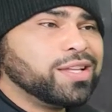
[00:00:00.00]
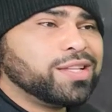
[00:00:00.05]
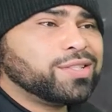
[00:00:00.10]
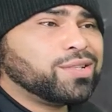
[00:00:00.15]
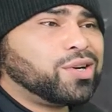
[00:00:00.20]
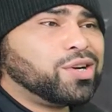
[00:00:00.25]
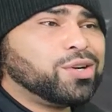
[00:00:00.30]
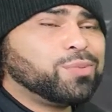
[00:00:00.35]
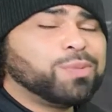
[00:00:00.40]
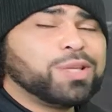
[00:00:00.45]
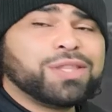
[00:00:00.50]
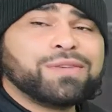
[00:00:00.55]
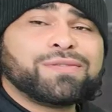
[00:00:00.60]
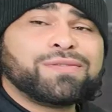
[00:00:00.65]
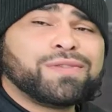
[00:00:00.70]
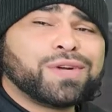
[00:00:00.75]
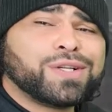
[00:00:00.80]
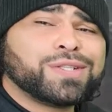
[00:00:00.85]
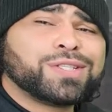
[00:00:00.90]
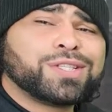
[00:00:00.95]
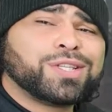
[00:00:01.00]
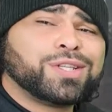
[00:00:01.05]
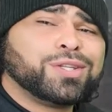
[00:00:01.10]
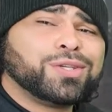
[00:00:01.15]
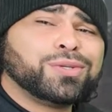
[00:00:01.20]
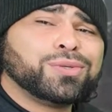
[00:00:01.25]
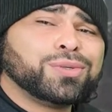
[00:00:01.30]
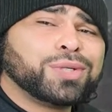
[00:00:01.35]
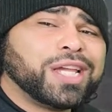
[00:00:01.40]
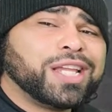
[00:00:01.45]
It's hard to be the first to
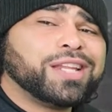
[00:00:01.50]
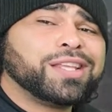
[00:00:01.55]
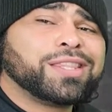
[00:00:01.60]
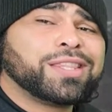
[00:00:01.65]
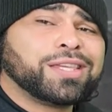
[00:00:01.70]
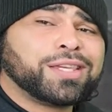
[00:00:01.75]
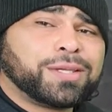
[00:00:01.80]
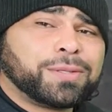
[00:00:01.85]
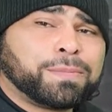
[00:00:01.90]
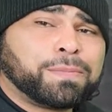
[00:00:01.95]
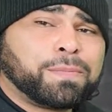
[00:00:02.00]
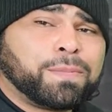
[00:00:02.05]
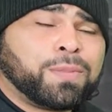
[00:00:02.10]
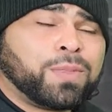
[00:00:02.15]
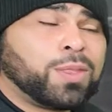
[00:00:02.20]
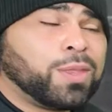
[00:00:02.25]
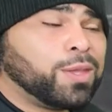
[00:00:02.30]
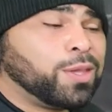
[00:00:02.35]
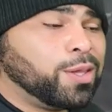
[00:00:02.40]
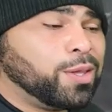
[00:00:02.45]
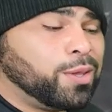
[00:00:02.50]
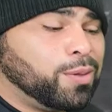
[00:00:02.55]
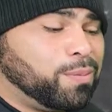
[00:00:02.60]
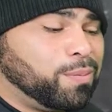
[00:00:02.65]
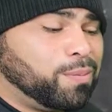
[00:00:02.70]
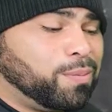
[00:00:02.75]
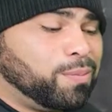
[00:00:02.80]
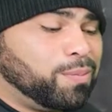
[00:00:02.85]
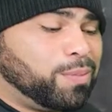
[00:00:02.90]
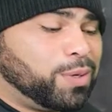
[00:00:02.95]
do anything,
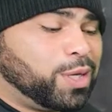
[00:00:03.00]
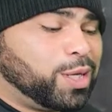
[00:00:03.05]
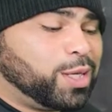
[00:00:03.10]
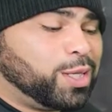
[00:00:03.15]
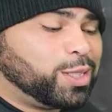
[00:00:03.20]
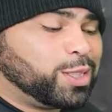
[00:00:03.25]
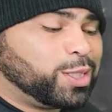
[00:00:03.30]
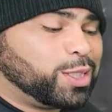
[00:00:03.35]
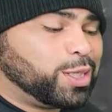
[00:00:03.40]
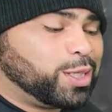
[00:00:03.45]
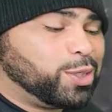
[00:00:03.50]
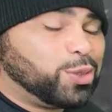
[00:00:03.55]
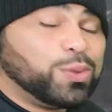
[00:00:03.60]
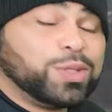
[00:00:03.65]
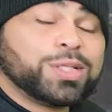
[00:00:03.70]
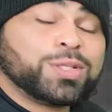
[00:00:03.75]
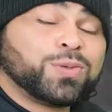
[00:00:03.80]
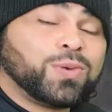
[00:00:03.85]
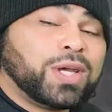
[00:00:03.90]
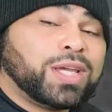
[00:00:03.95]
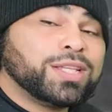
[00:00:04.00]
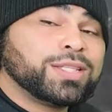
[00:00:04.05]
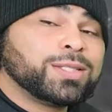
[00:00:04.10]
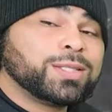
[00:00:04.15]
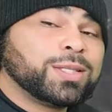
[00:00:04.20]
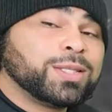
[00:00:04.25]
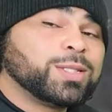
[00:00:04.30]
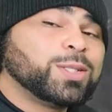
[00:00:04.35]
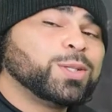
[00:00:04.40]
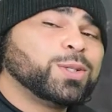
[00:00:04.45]
but to do it
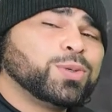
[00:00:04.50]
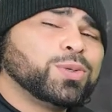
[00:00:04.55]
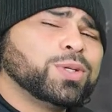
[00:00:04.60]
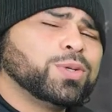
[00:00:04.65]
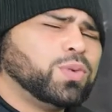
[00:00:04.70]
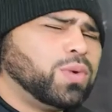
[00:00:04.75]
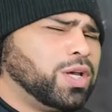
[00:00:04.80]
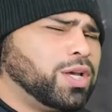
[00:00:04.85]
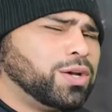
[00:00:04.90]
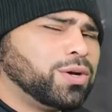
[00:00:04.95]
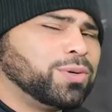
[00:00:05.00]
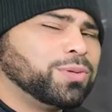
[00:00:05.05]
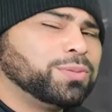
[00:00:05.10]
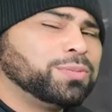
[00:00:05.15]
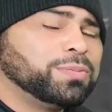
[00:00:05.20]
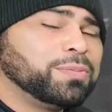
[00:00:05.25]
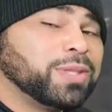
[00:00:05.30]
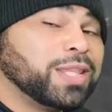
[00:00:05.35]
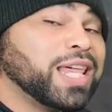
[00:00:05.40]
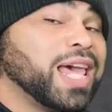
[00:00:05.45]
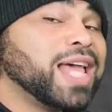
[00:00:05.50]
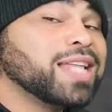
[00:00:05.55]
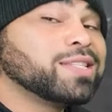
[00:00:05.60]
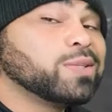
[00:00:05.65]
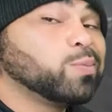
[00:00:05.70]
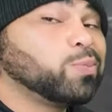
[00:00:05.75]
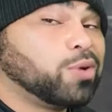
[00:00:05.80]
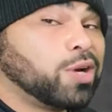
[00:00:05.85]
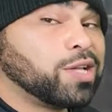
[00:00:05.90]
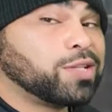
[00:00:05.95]
twice and to do it well,
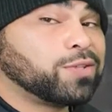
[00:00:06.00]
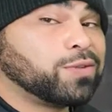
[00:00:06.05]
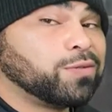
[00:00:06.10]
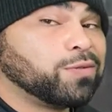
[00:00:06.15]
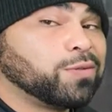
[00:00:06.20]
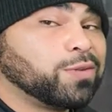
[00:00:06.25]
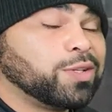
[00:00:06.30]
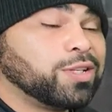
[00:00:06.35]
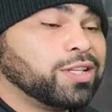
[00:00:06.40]
that's impressive.